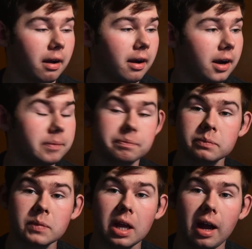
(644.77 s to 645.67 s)
I
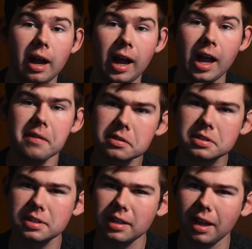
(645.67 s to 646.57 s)
haven't
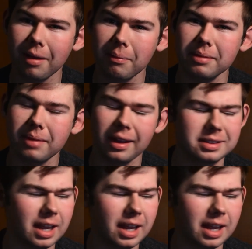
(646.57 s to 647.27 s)
seen my guess.